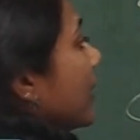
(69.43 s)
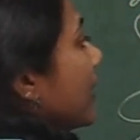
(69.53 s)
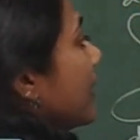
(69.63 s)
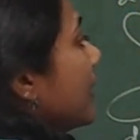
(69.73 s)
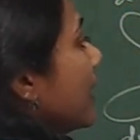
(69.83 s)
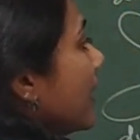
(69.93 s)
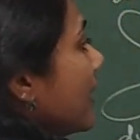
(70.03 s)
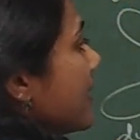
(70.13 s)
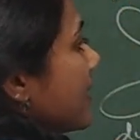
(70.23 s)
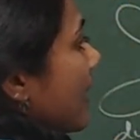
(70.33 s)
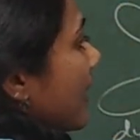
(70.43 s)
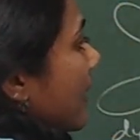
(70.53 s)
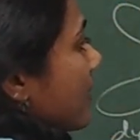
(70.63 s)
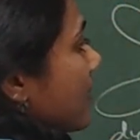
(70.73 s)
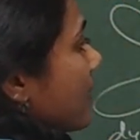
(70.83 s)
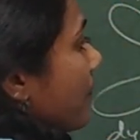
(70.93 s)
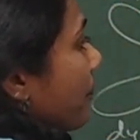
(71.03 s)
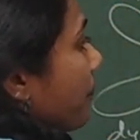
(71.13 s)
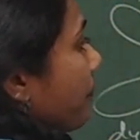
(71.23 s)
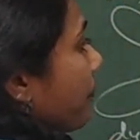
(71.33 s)
dzx,
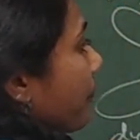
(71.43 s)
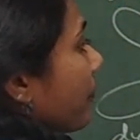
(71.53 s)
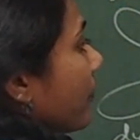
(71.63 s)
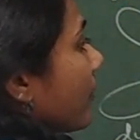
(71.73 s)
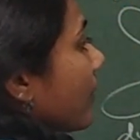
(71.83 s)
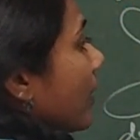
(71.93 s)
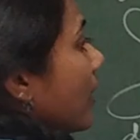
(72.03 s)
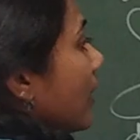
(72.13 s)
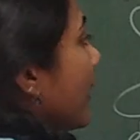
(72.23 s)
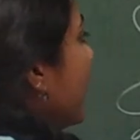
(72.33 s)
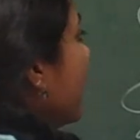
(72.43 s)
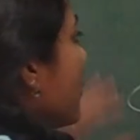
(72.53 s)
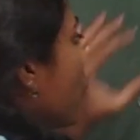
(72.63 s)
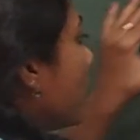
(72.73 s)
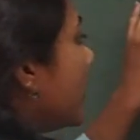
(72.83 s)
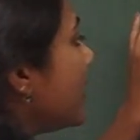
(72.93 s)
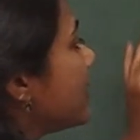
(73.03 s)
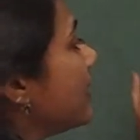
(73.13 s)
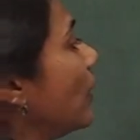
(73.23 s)
right? So these 3